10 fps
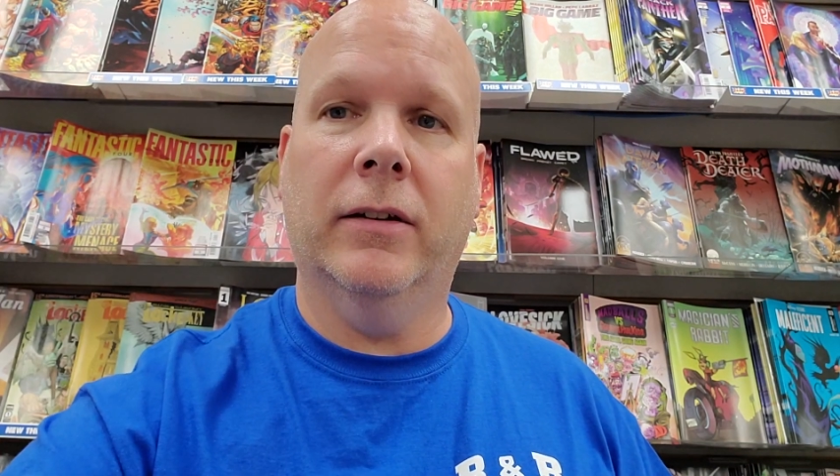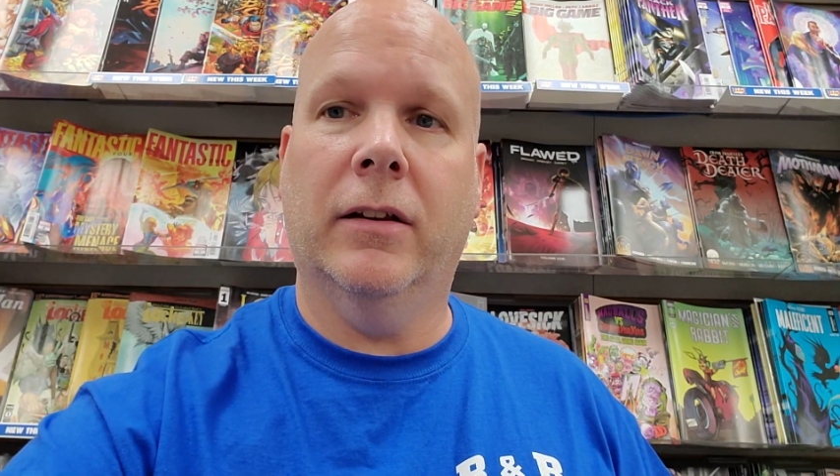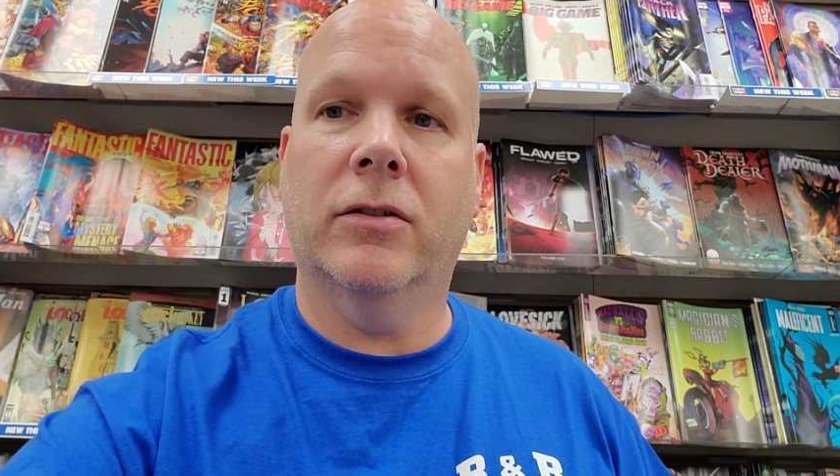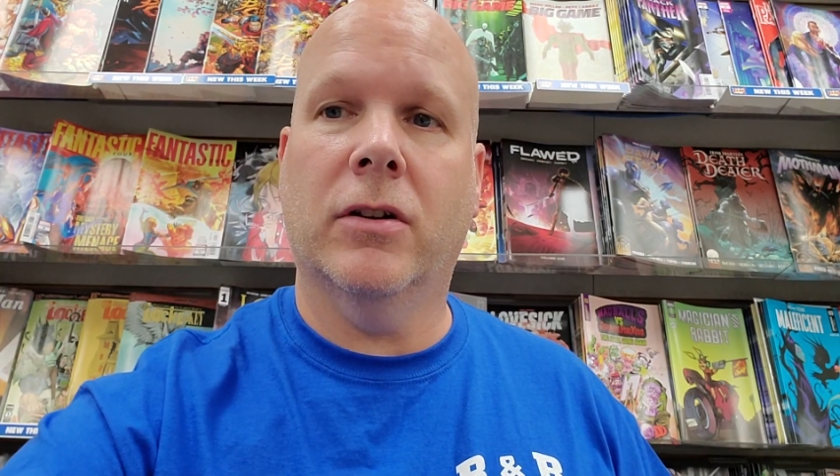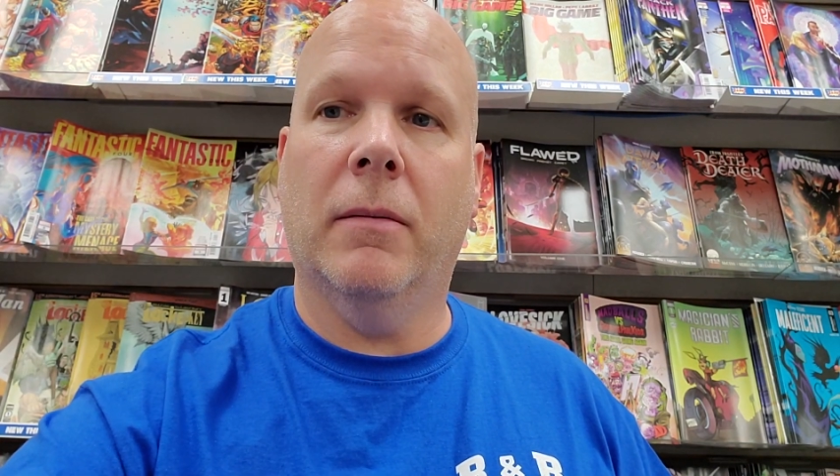at
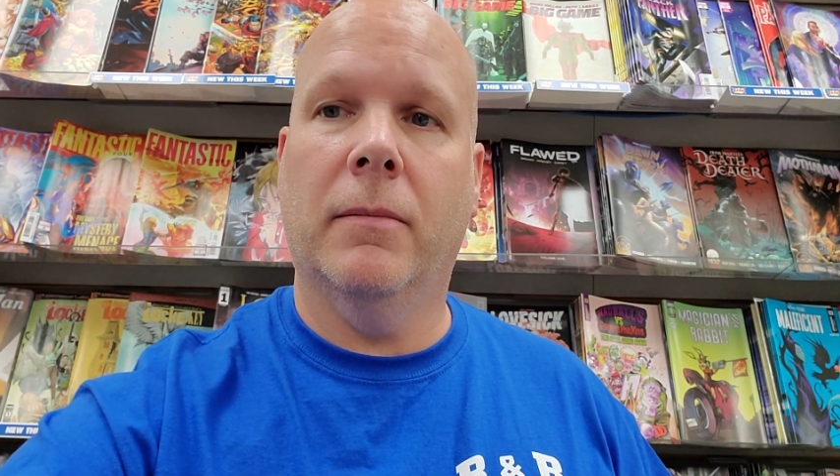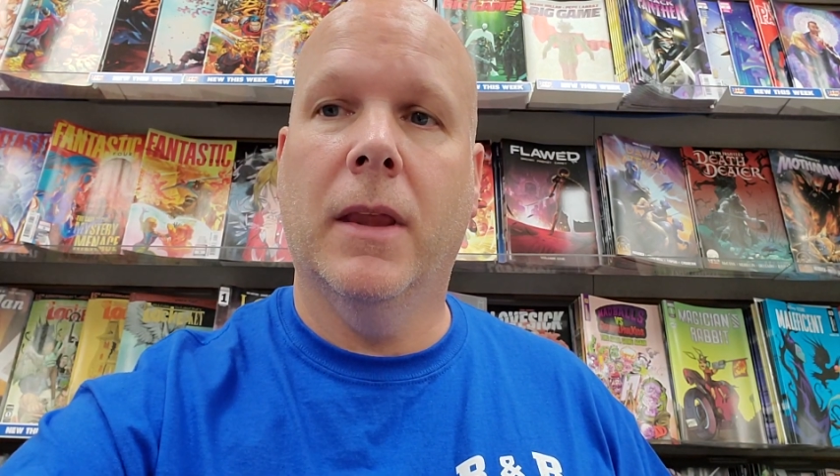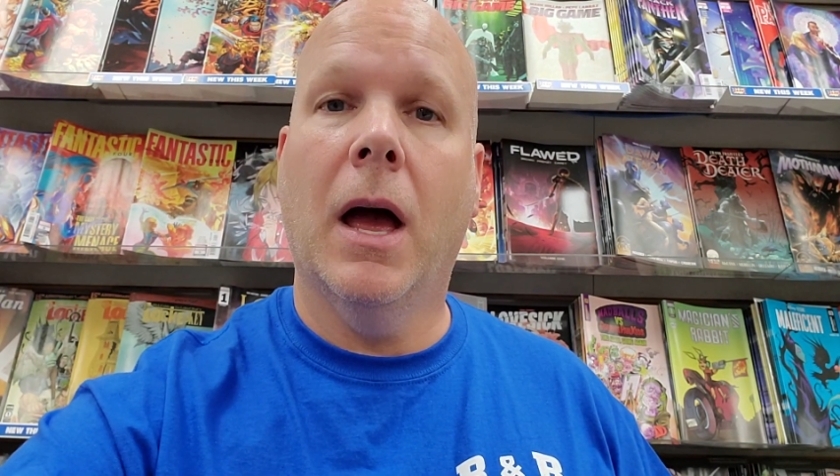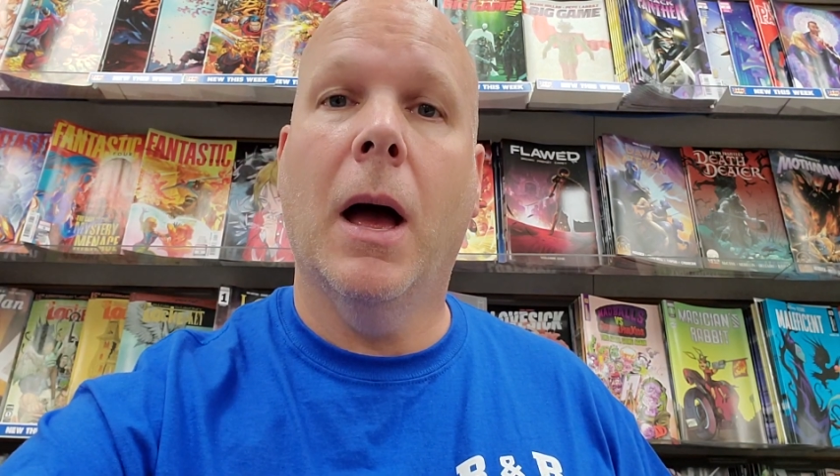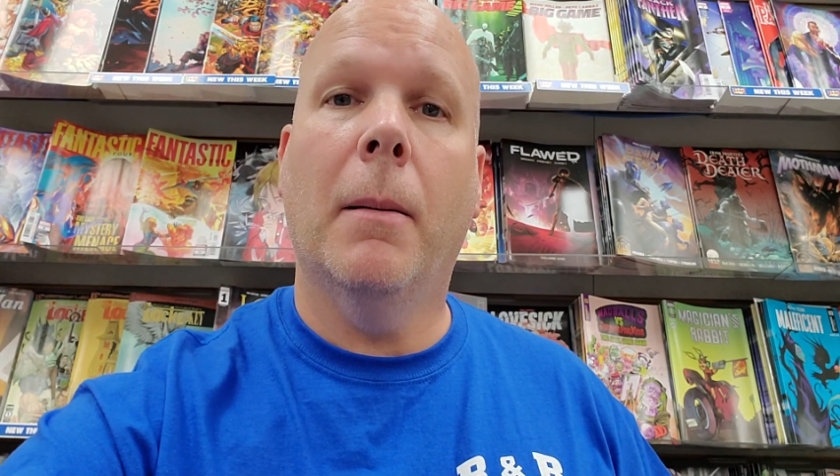the shop.
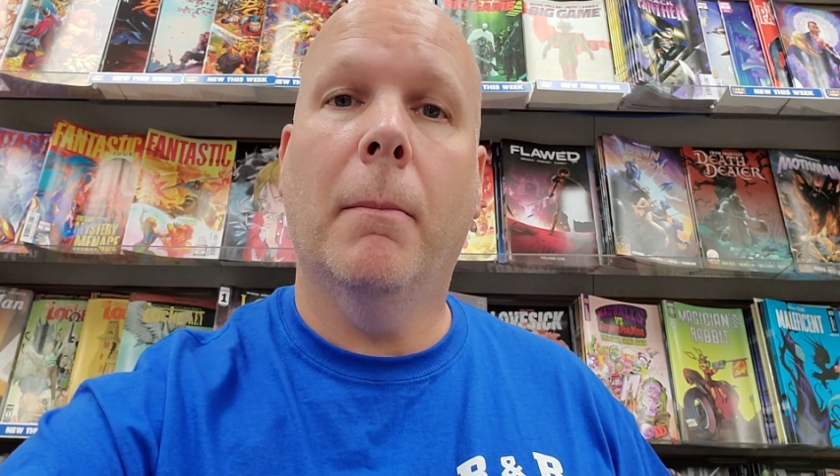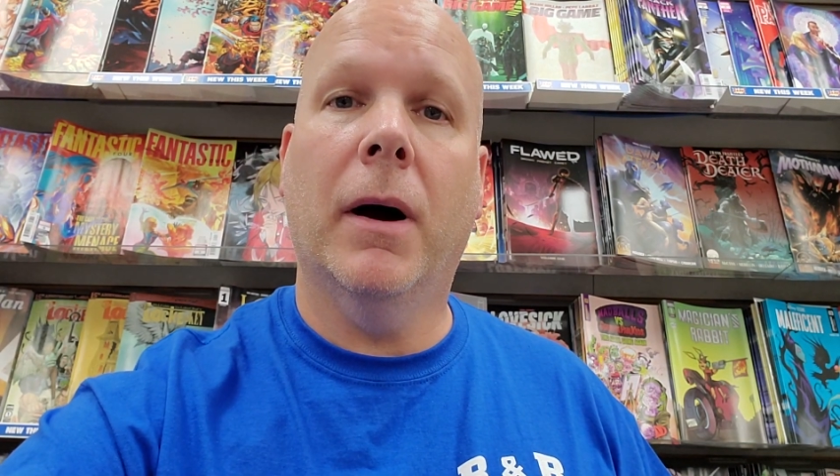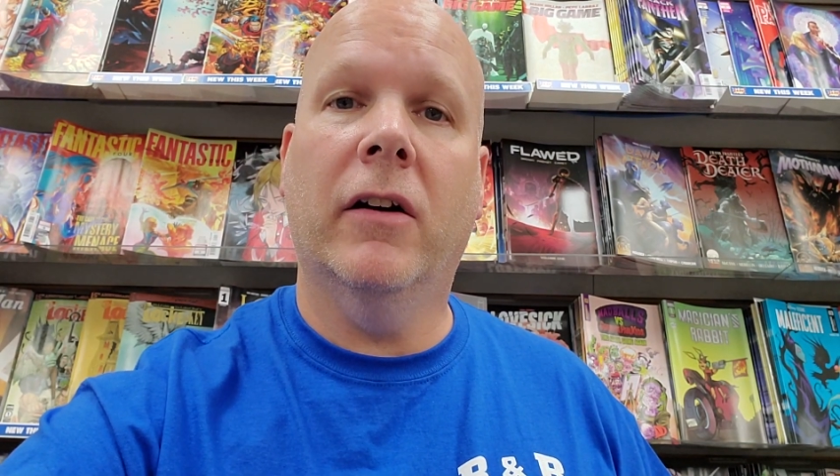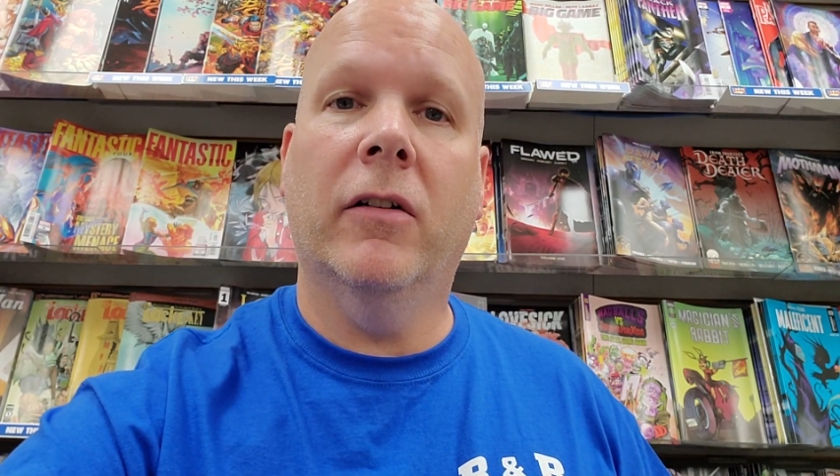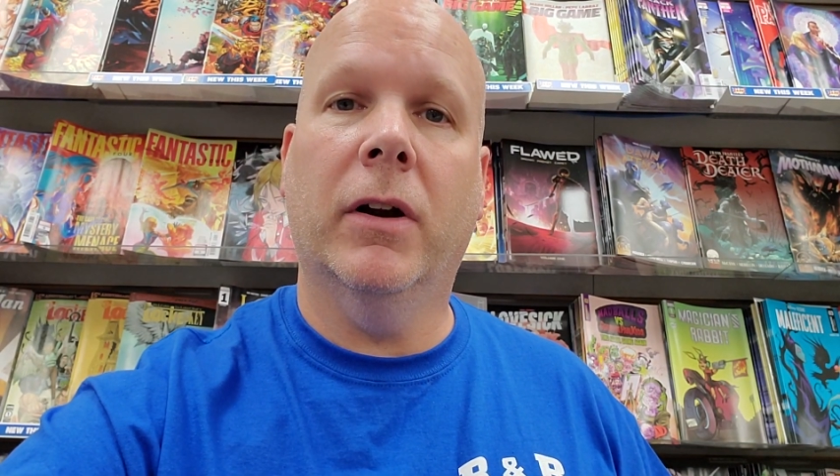
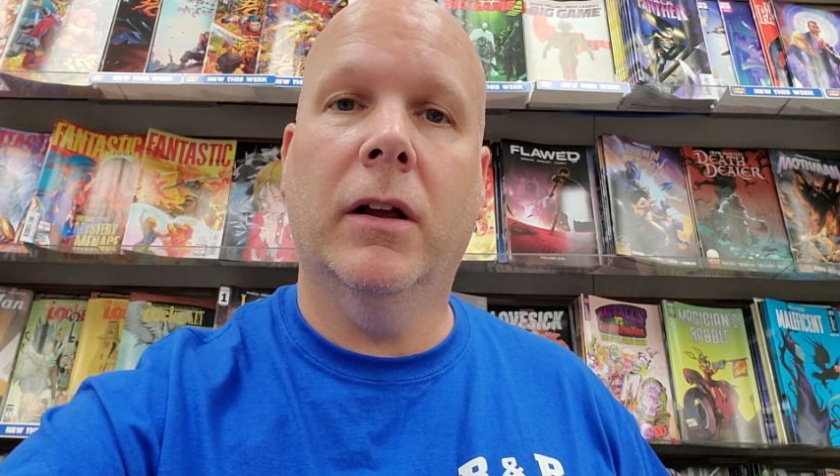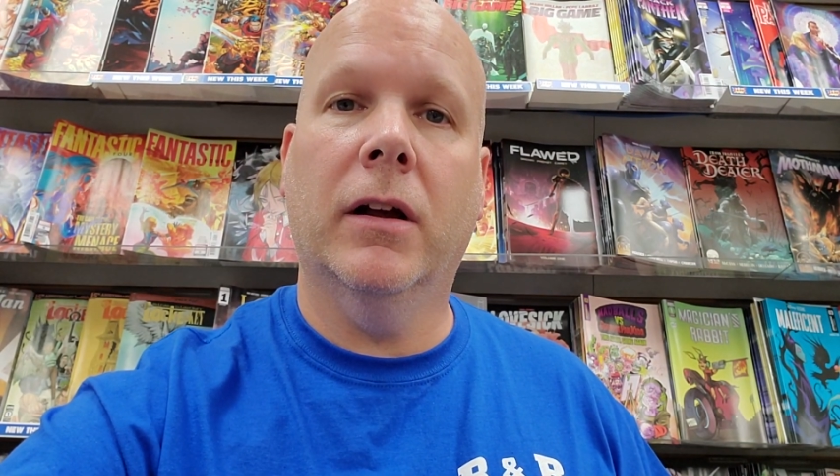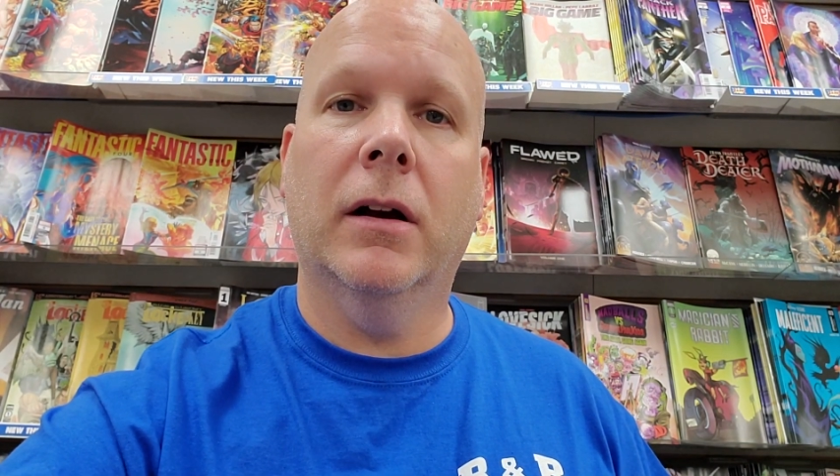Bye, everybody.